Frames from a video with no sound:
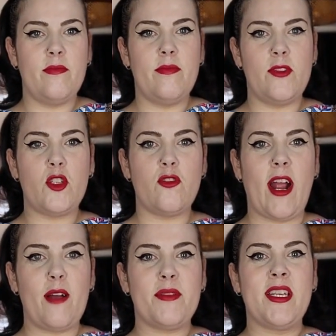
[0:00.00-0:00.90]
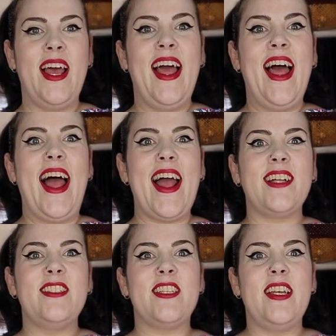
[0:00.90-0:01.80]
straps
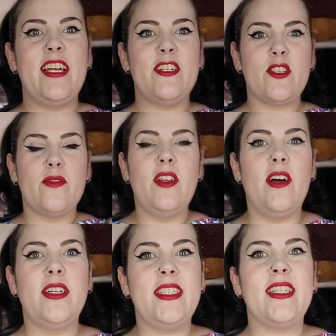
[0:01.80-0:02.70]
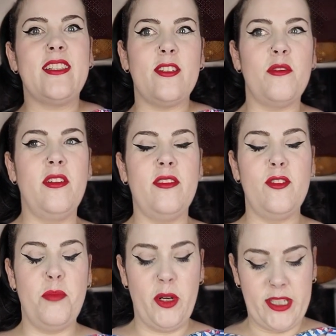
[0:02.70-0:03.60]
and the layers of the lining and the
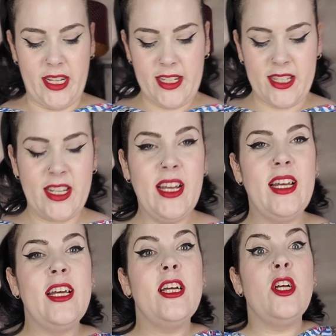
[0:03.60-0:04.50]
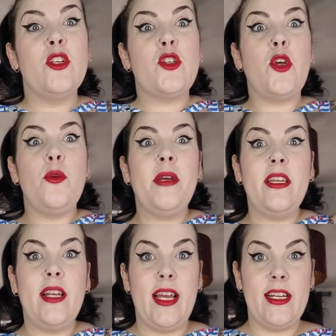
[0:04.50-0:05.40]
bodice. Too many
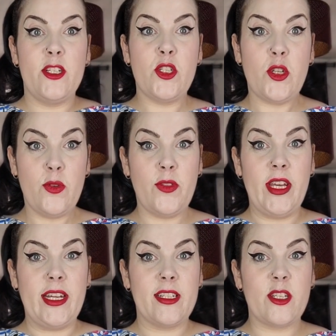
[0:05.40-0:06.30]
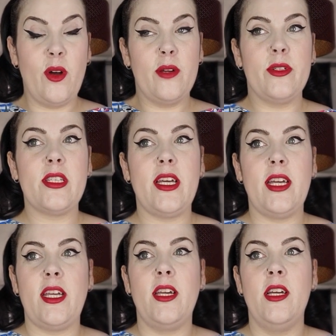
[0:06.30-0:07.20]
layers, too thick. So I would
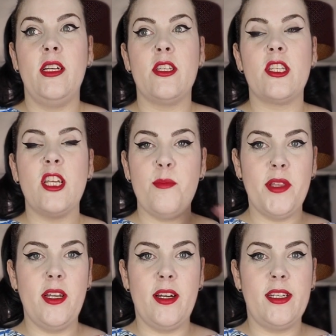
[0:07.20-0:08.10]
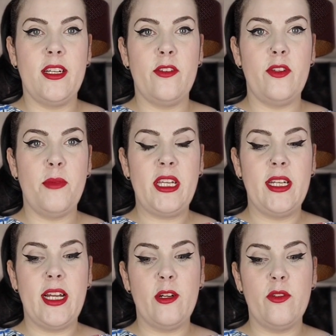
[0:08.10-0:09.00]
say skip the lining if you're making it
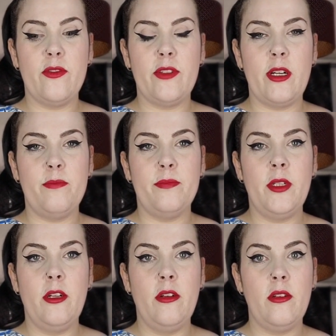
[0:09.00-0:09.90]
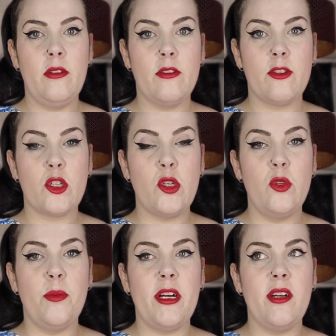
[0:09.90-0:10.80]
out of
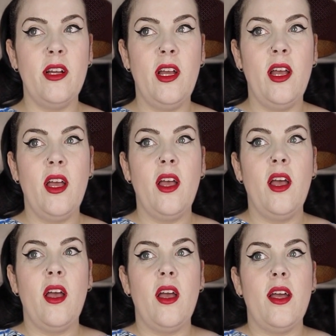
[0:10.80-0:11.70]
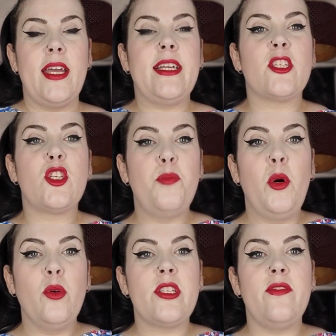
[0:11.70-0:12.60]
scuba. It's
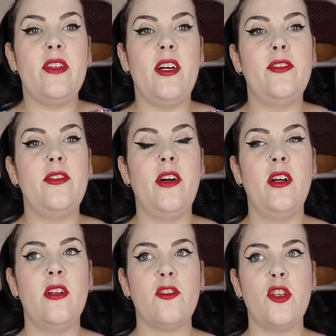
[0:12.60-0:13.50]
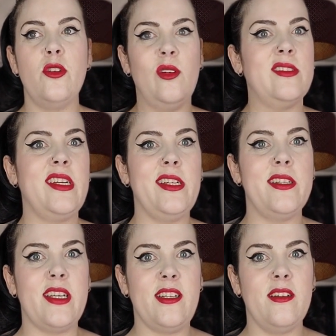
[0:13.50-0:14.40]
supportive enough to not need
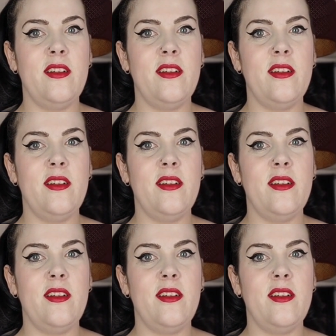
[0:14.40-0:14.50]
it,